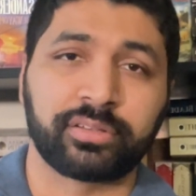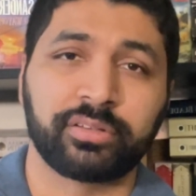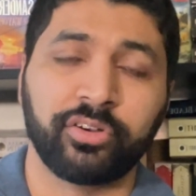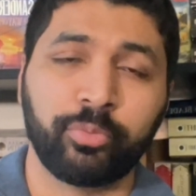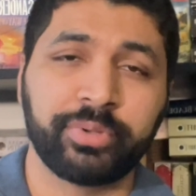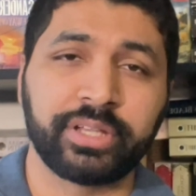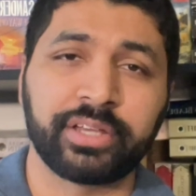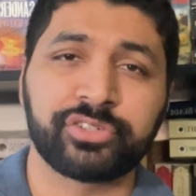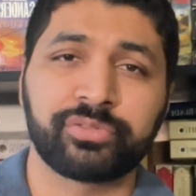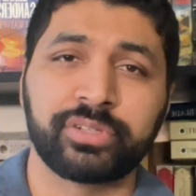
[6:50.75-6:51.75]
opening
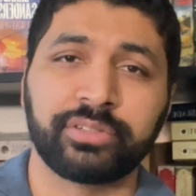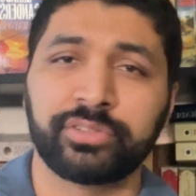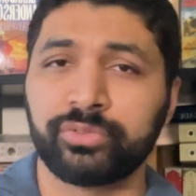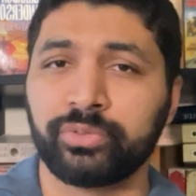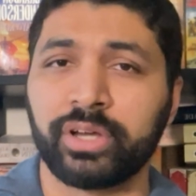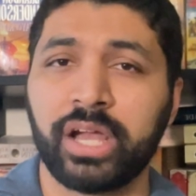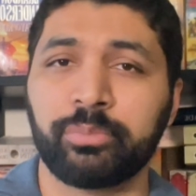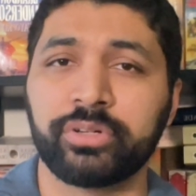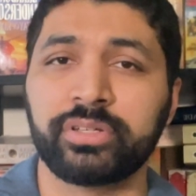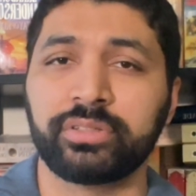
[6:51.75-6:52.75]
entry into the
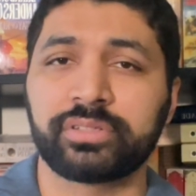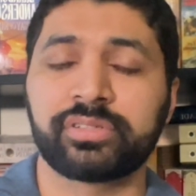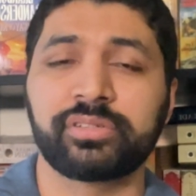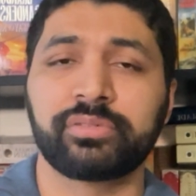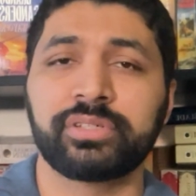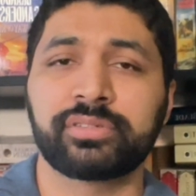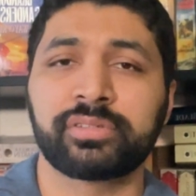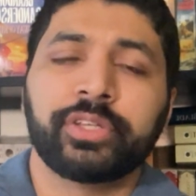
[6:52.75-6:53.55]
Hybrid Helix series,